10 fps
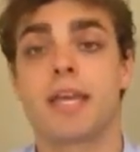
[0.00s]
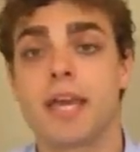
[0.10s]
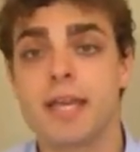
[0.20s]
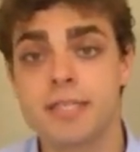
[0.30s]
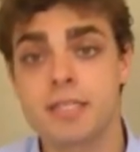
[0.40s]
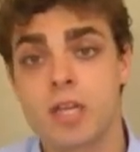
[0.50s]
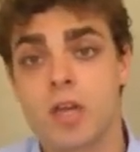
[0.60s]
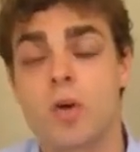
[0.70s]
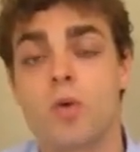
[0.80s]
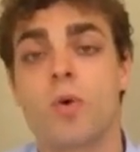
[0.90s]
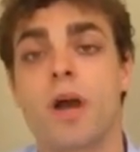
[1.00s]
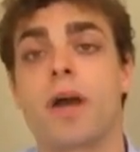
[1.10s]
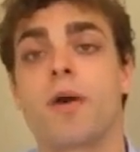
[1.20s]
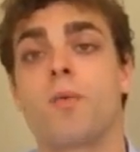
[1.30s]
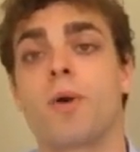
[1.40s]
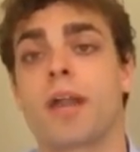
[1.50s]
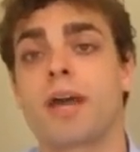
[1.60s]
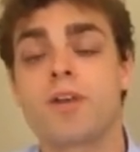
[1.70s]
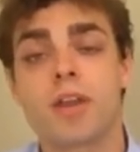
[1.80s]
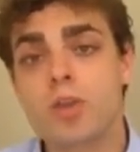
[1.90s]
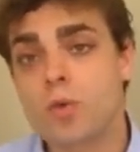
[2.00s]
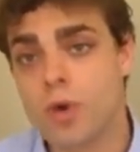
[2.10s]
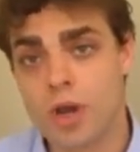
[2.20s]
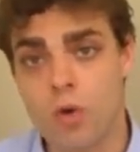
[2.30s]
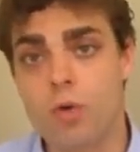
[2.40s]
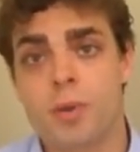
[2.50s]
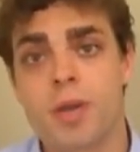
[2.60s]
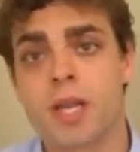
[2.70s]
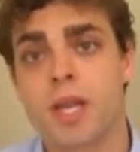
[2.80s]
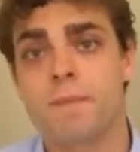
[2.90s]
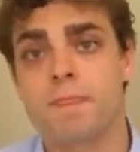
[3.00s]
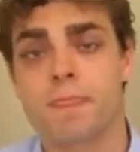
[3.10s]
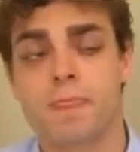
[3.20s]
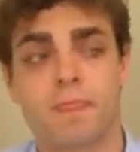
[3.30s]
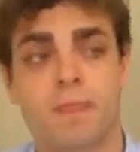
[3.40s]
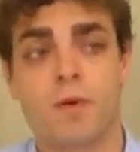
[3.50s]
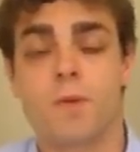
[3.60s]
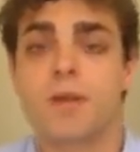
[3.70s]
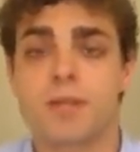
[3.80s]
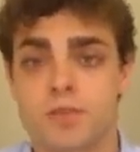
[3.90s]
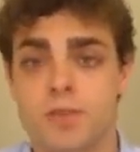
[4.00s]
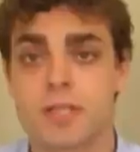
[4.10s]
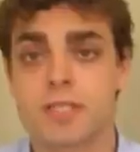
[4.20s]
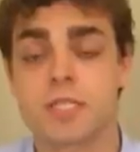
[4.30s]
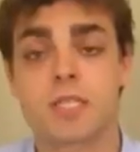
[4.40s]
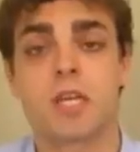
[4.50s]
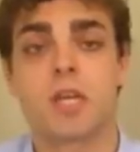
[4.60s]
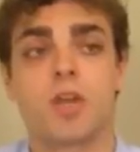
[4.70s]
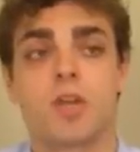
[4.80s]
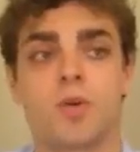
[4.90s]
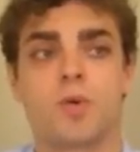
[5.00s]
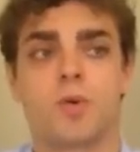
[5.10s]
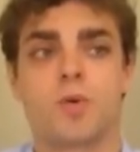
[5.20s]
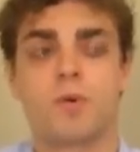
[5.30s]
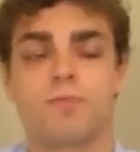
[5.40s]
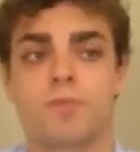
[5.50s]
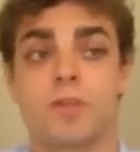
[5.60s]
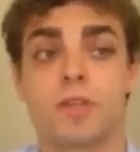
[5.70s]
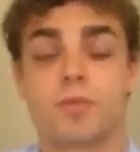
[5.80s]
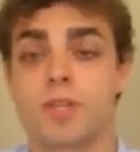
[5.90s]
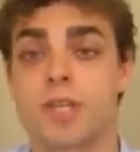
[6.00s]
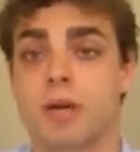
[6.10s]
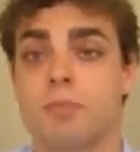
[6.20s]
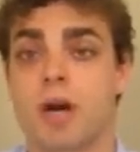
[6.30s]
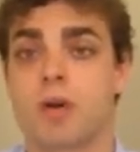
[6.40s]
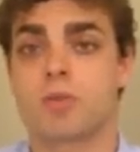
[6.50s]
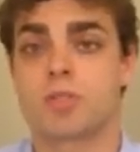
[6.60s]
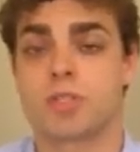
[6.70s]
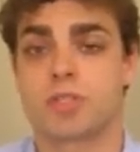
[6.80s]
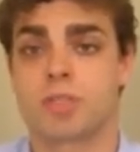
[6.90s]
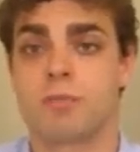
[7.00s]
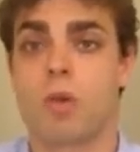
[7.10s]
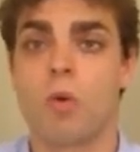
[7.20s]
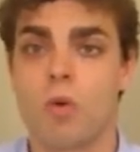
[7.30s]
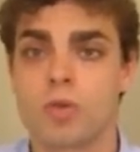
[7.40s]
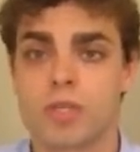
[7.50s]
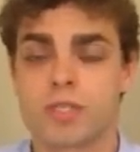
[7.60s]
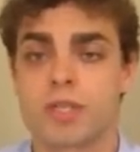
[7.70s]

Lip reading: case, wherever you wanna open your restaurant, you need to think about some law that